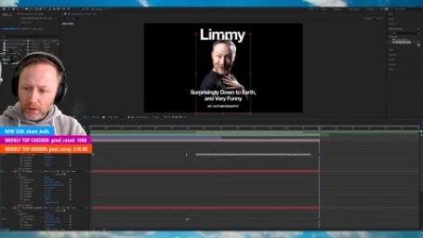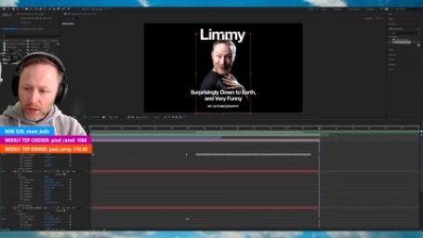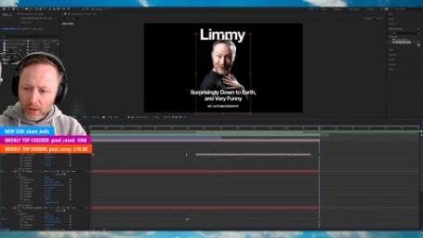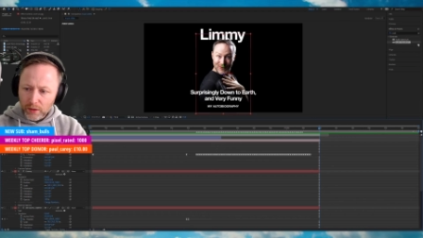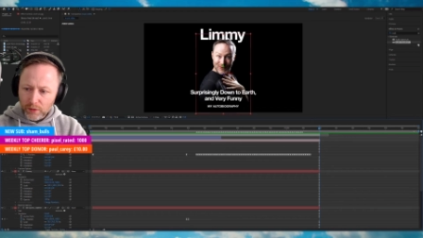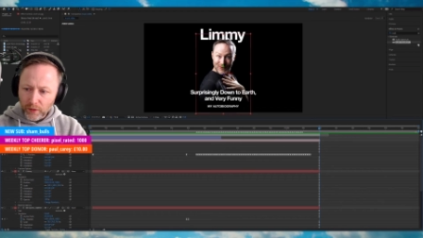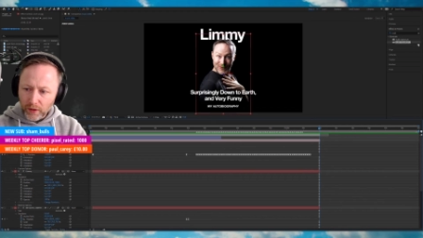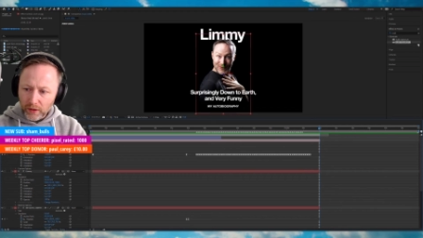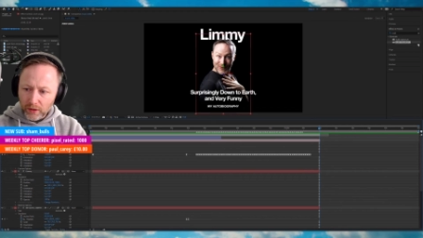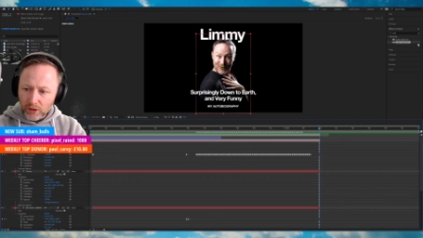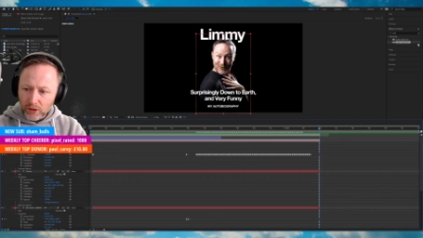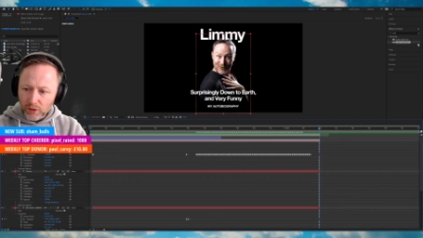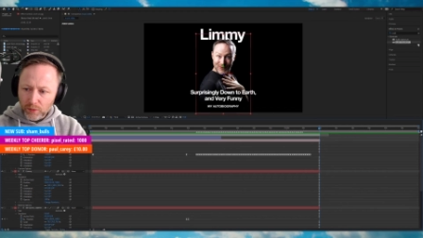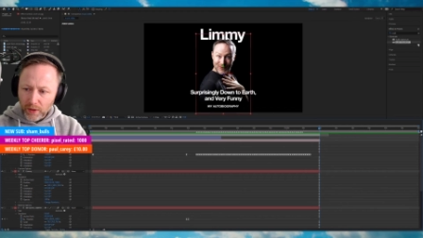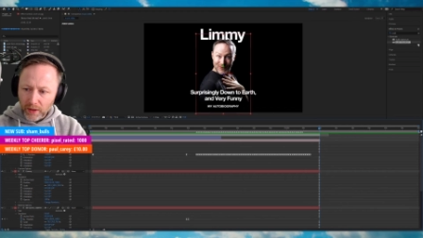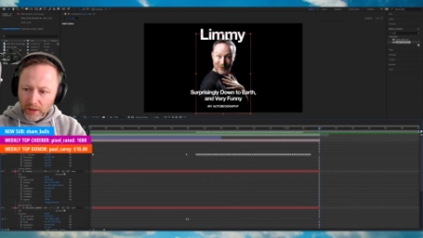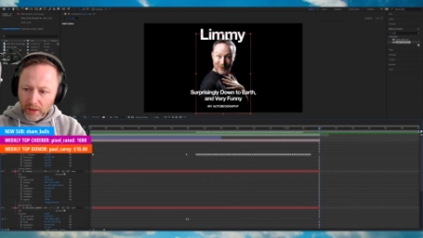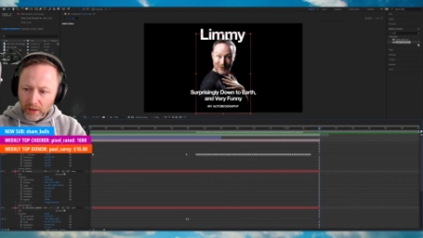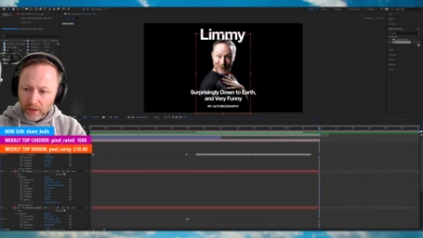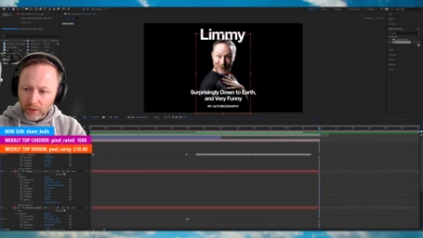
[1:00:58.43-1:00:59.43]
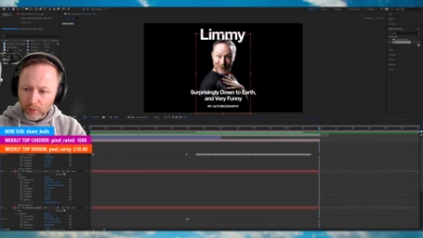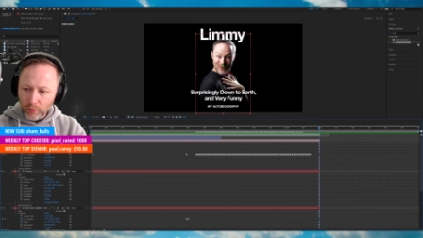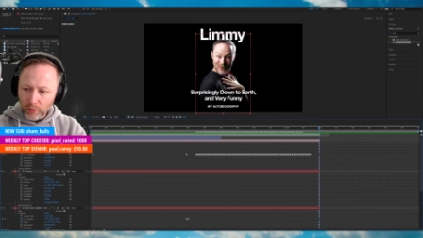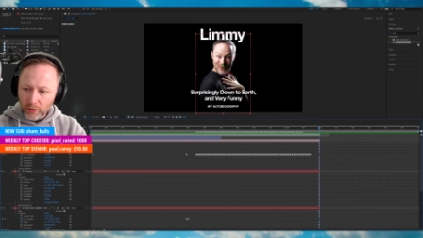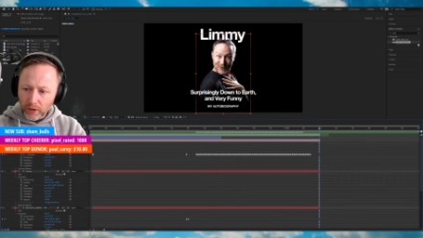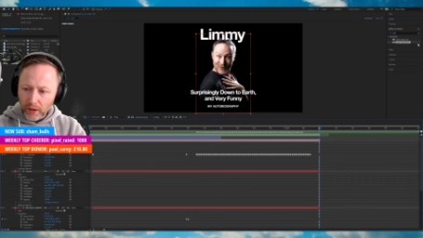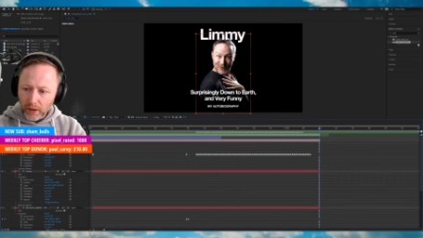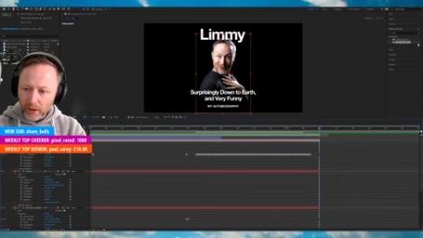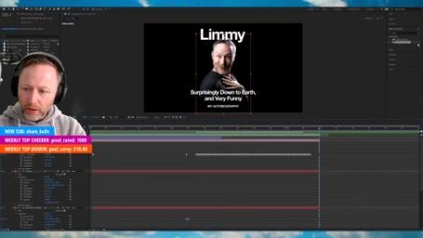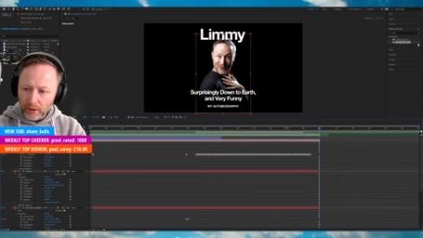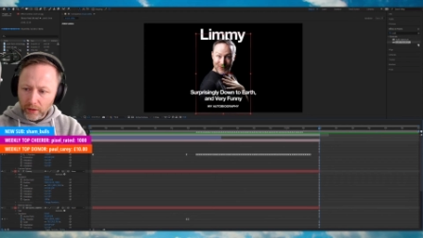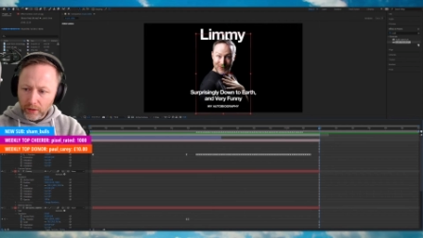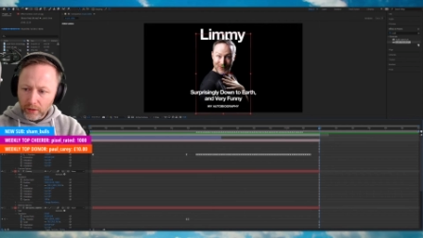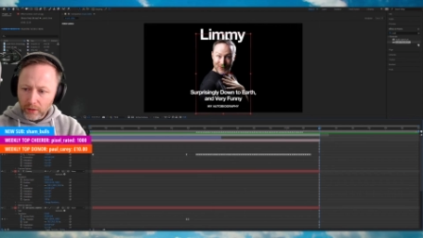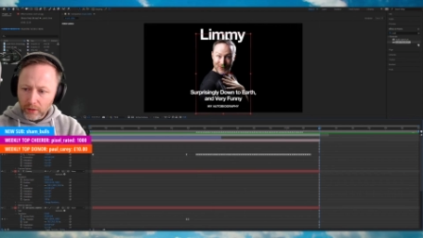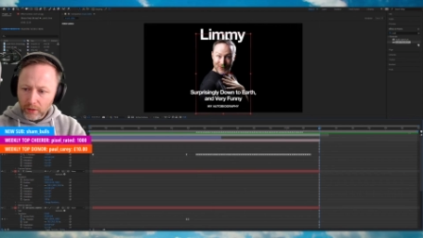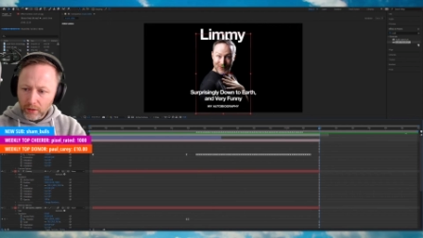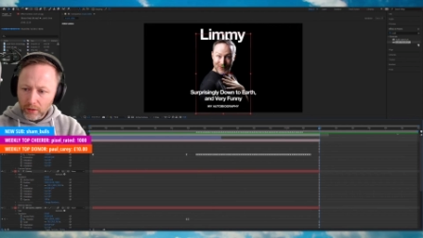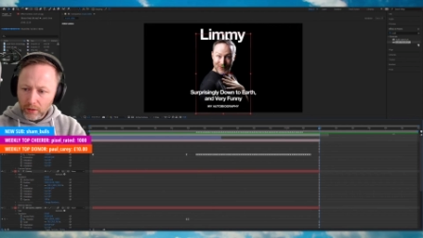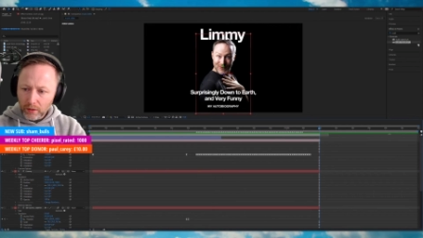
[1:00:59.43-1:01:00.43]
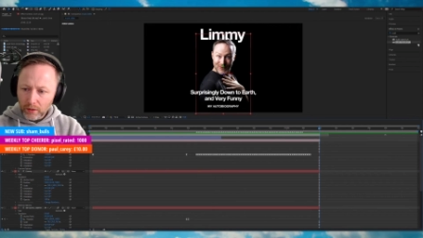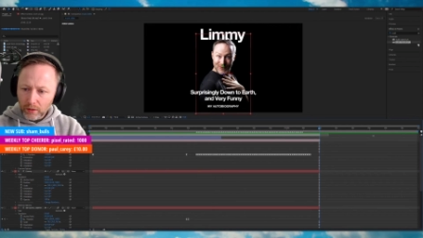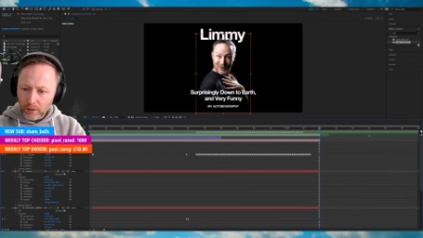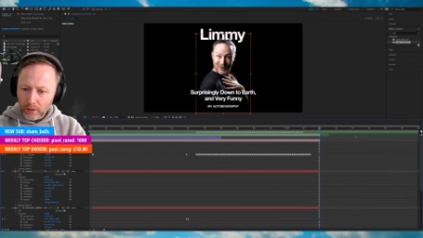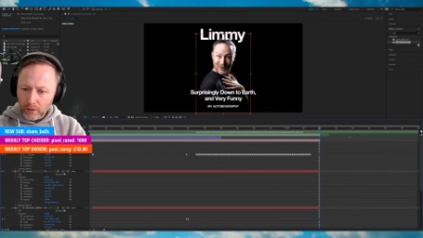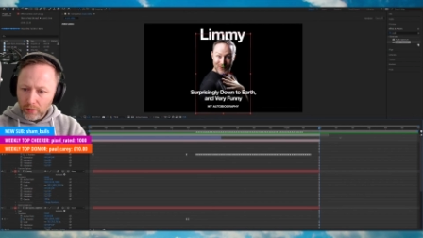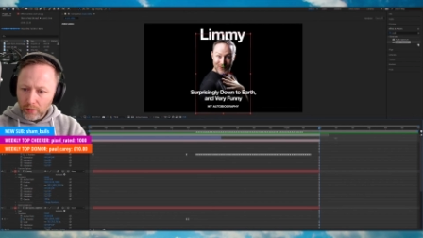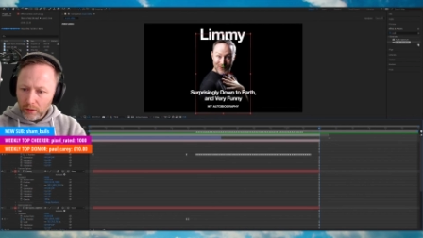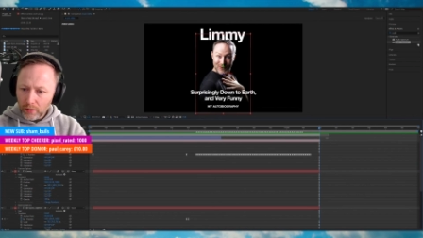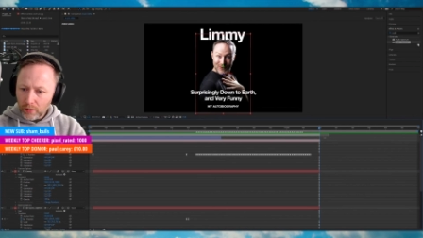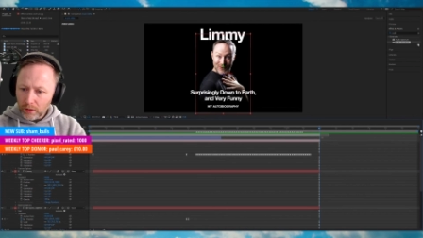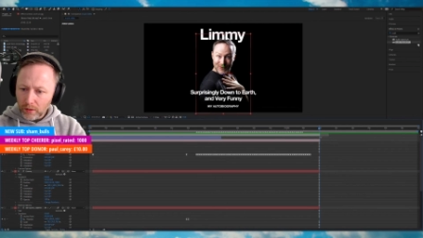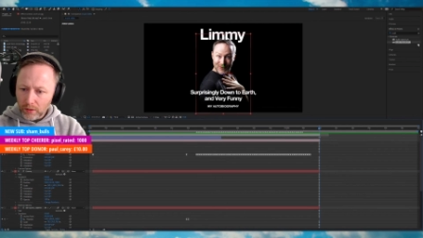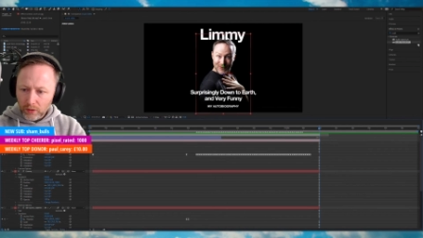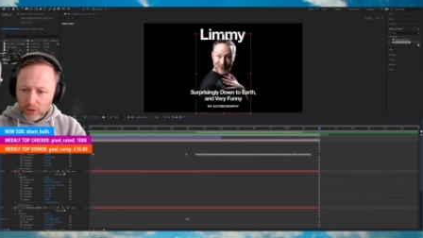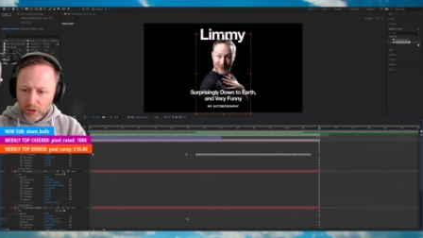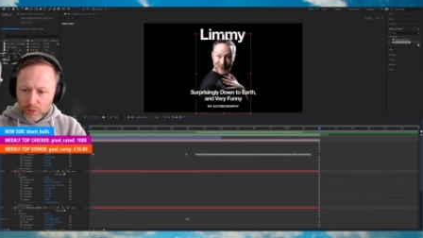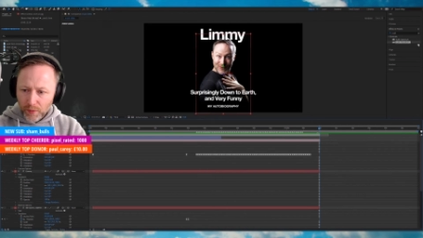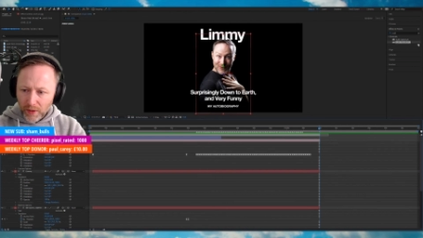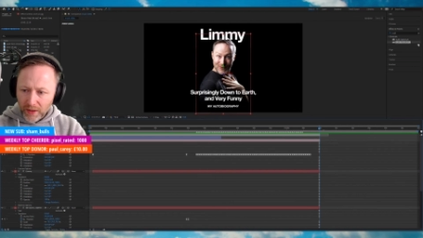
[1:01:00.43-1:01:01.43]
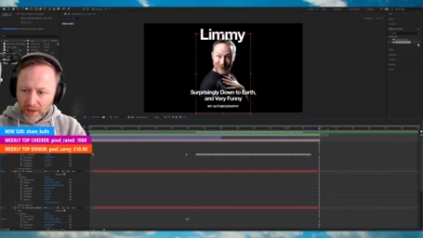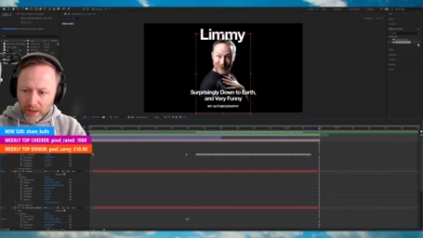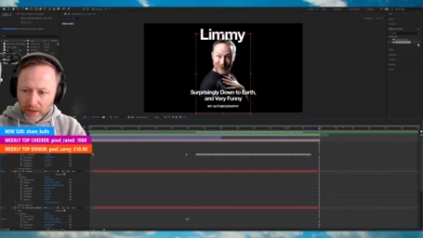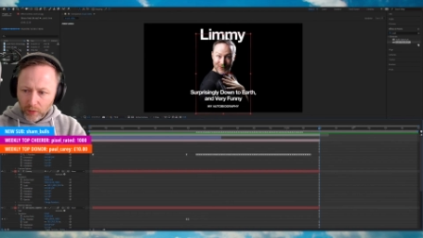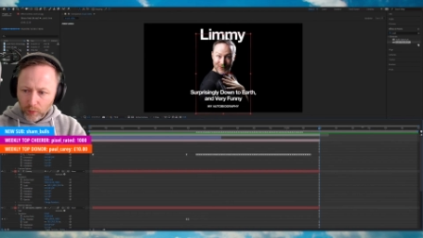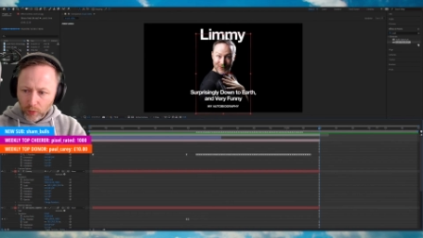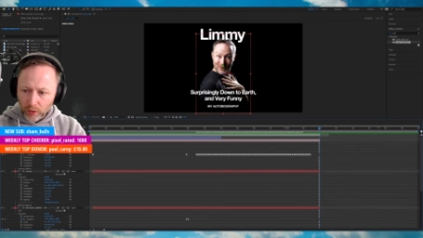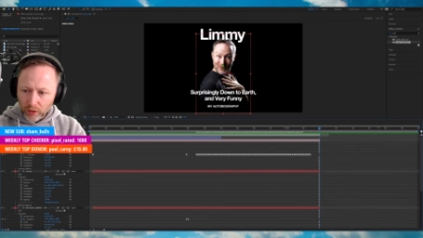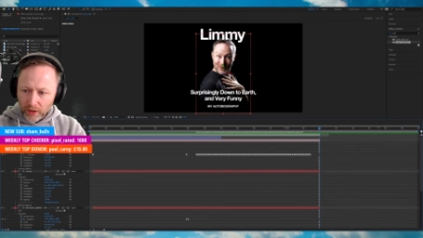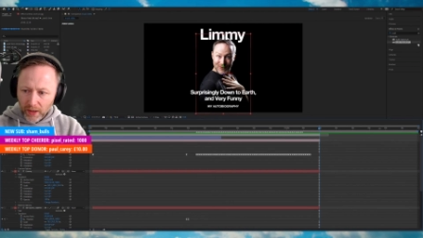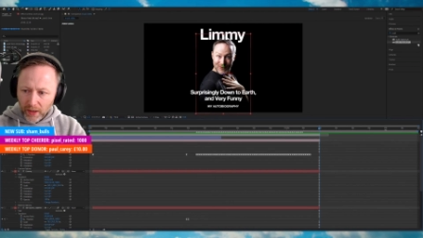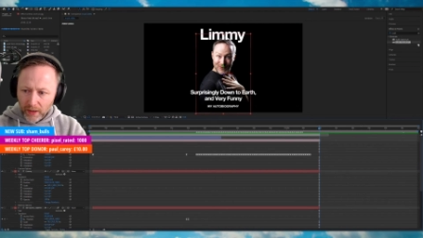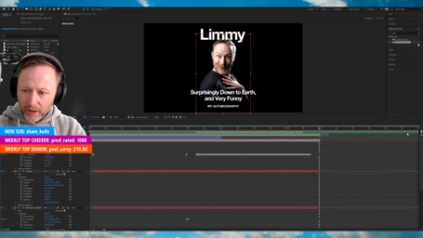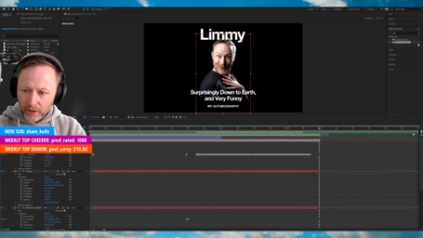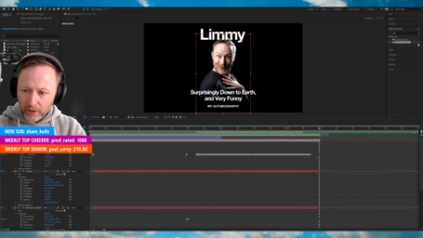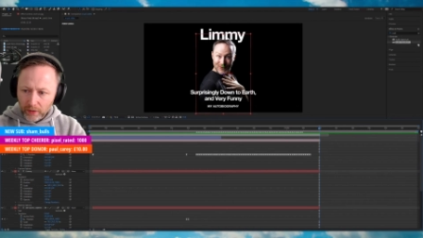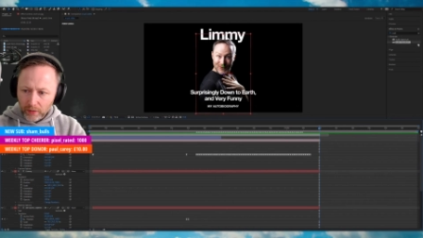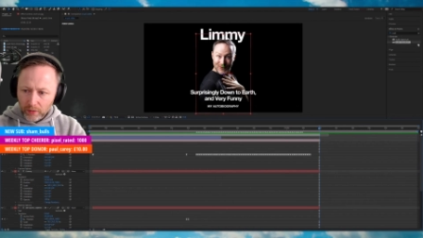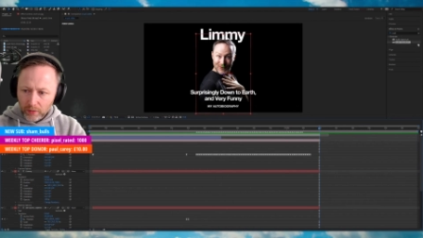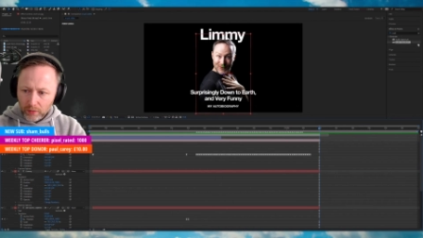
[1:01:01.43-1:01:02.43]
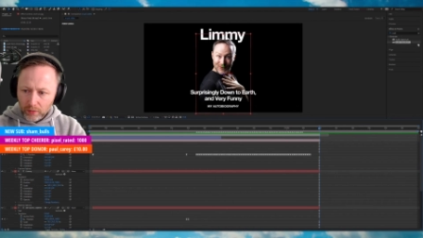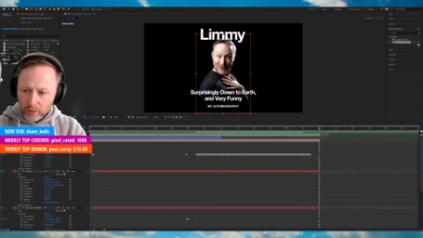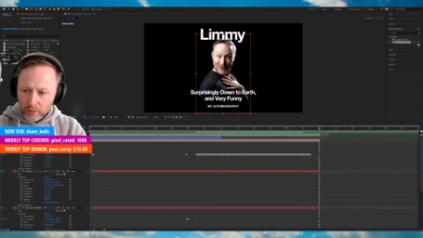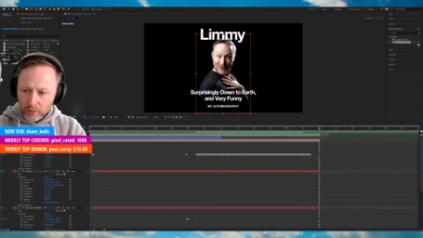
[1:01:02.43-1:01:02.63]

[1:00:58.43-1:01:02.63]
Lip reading: That's fine. Just make that the work area. Just make that the work area.